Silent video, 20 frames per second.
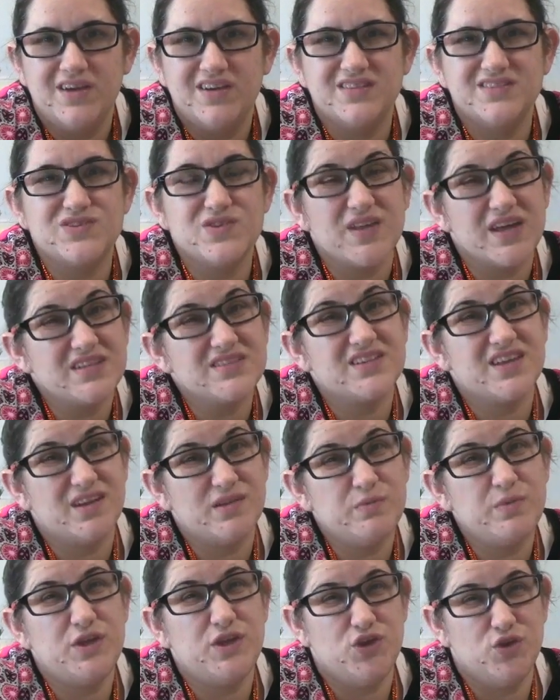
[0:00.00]
And so that's
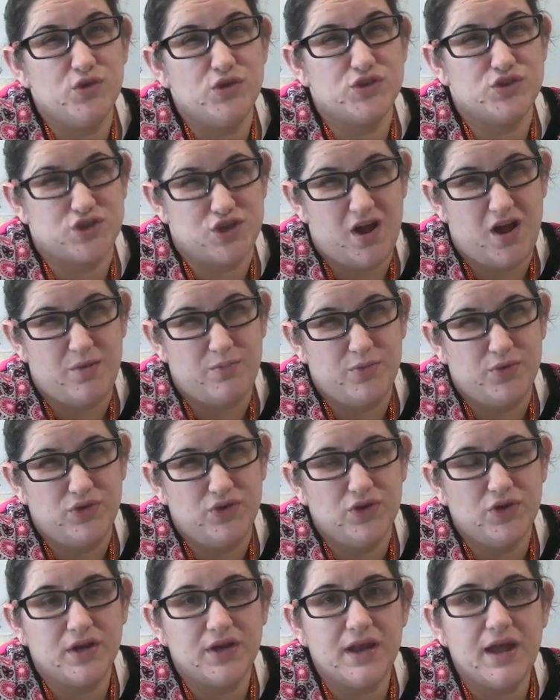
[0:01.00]
going to be your job.
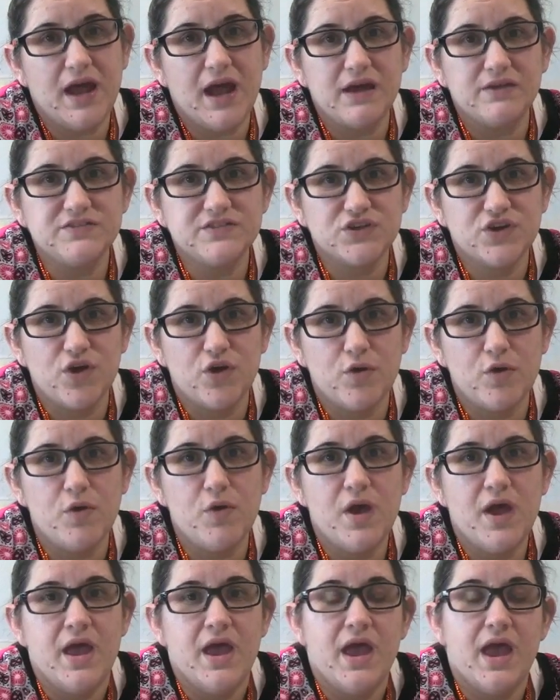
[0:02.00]
You're going to have to
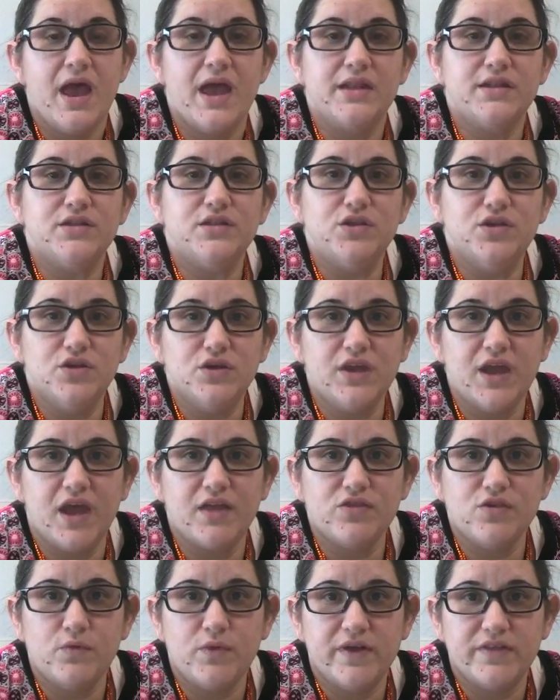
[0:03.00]
go and look
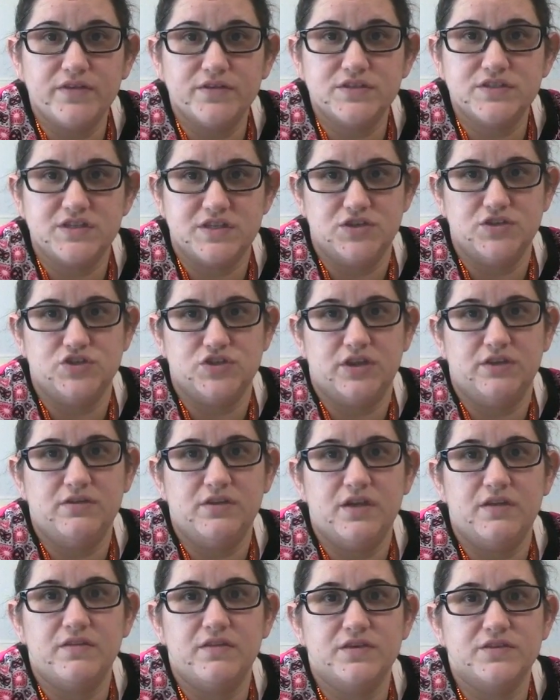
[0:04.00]
at the weather
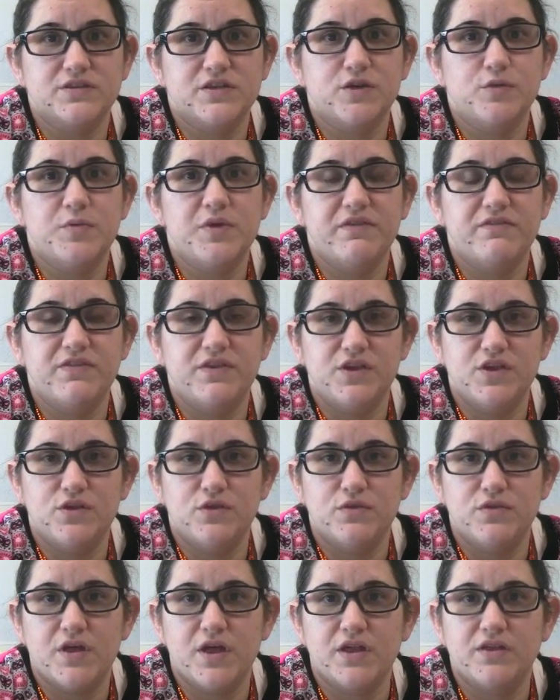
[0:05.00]
station, and there's going to be a
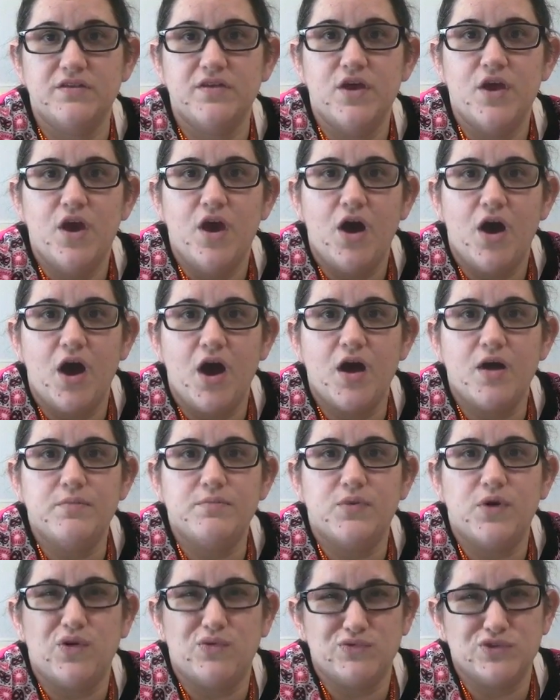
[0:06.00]
video that
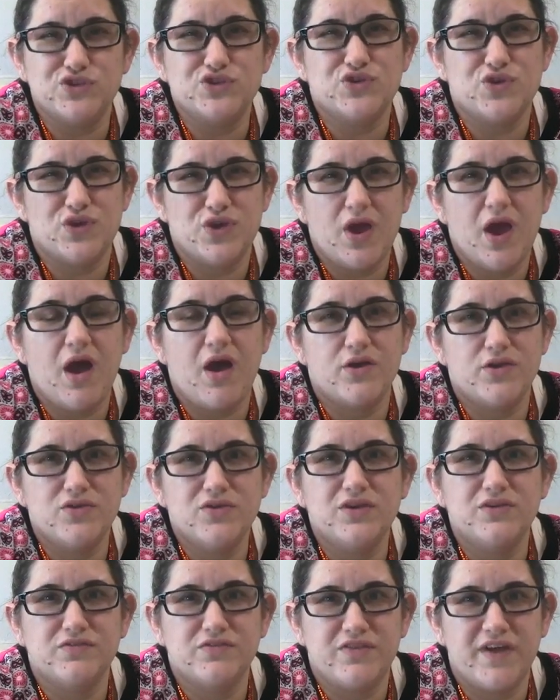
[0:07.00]
um, will show you how
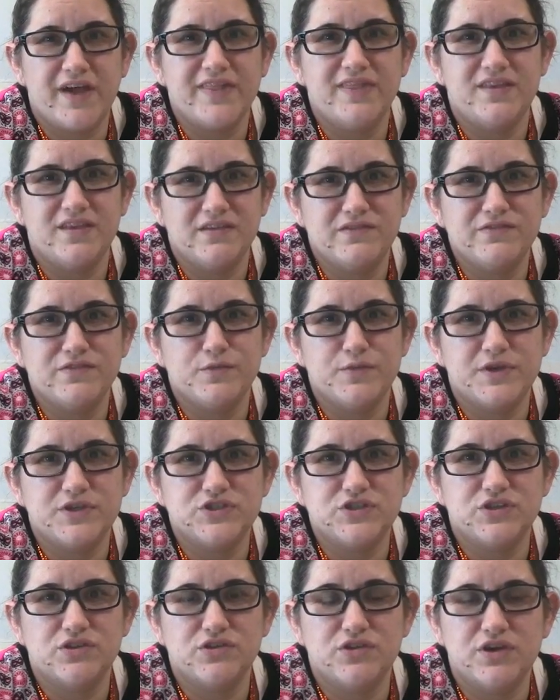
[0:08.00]
you can find the
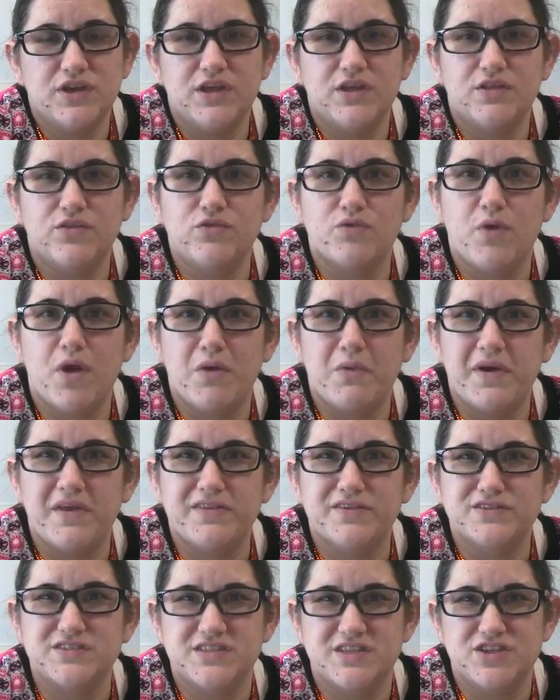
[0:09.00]
information looking through our
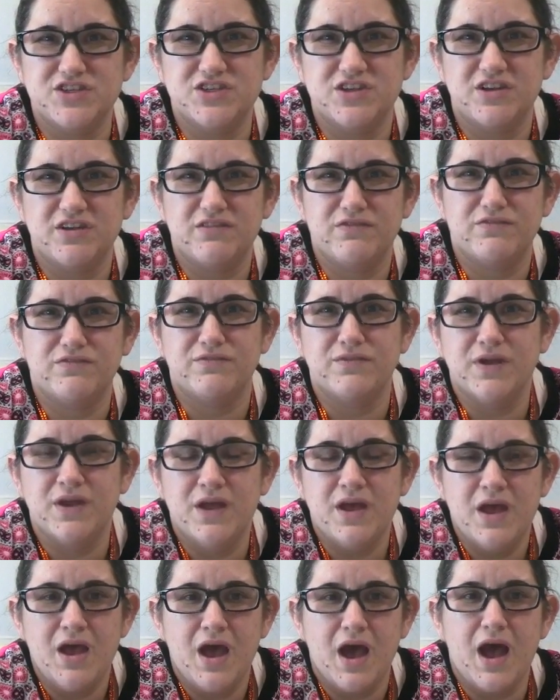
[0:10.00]
weather station and
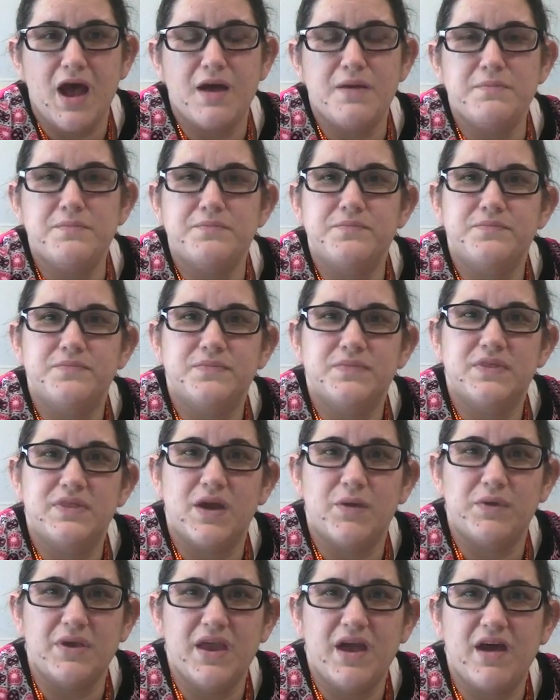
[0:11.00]
um,
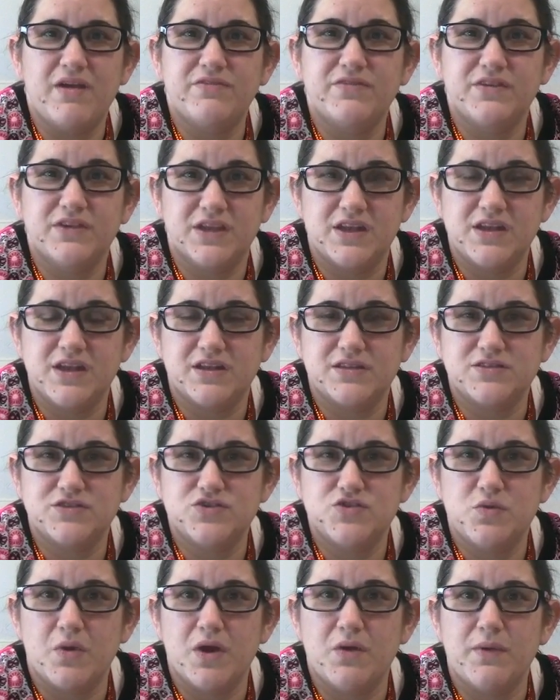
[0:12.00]
that we have
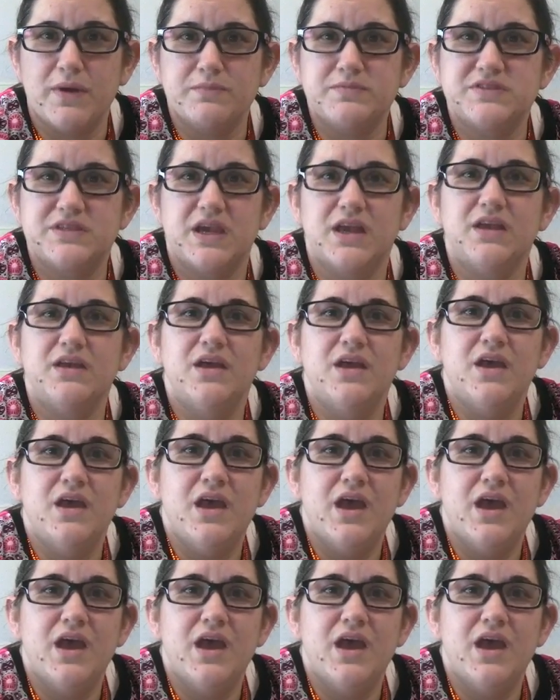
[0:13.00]
connected to our website.